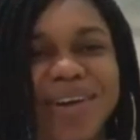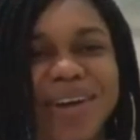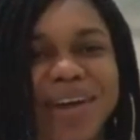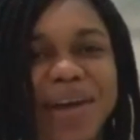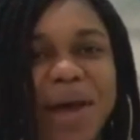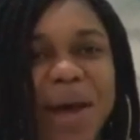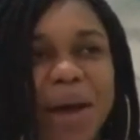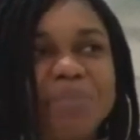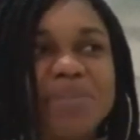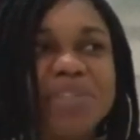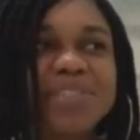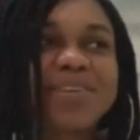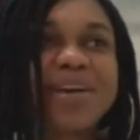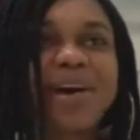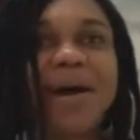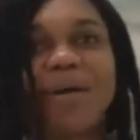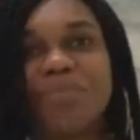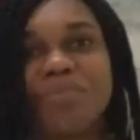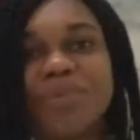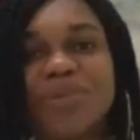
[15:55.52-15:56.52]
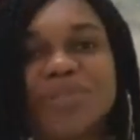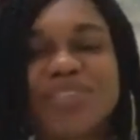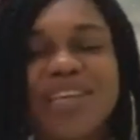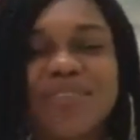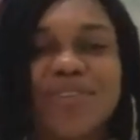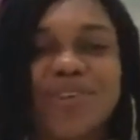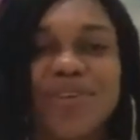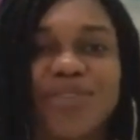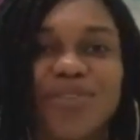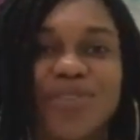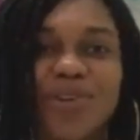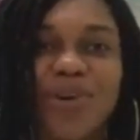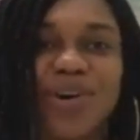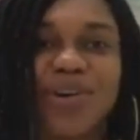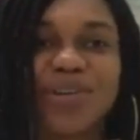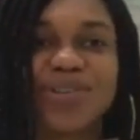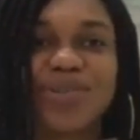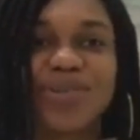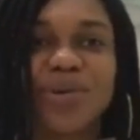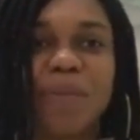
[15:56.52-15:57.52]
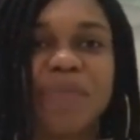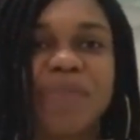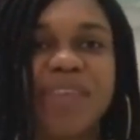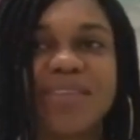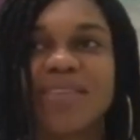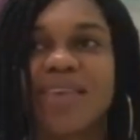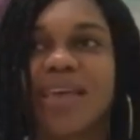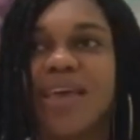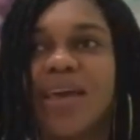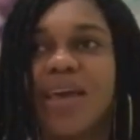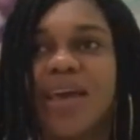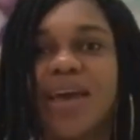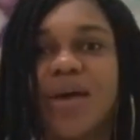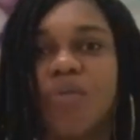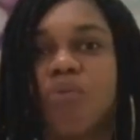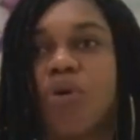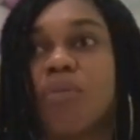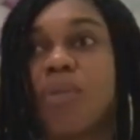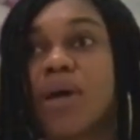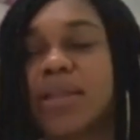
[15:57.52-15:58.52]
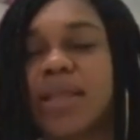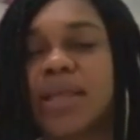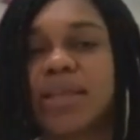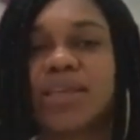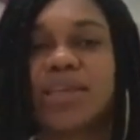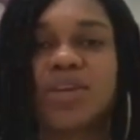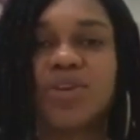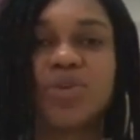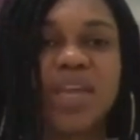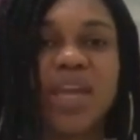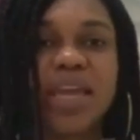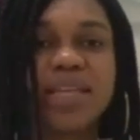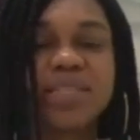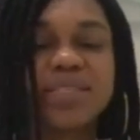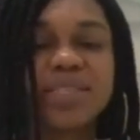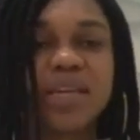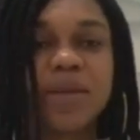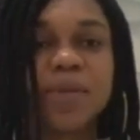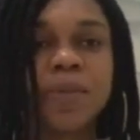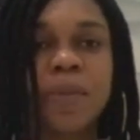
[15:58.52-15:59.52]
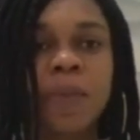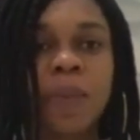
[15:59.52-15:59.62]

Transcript: I'm just a humble servant of God. You know, I'm just a woman that He created.